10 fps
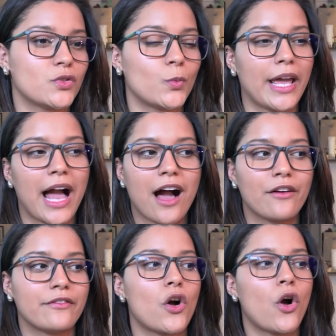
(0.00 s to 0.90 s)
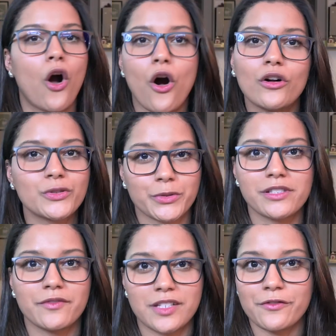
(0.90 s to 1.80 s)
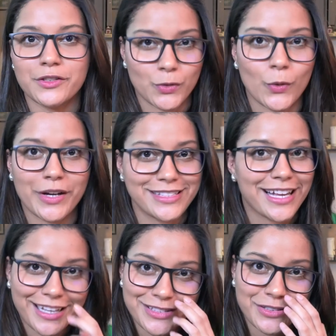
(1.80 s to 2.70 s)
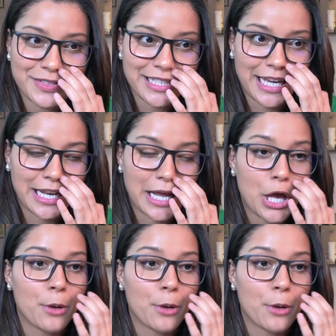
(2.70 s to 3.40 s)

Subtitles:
we have all sorts of different toys as you've seen,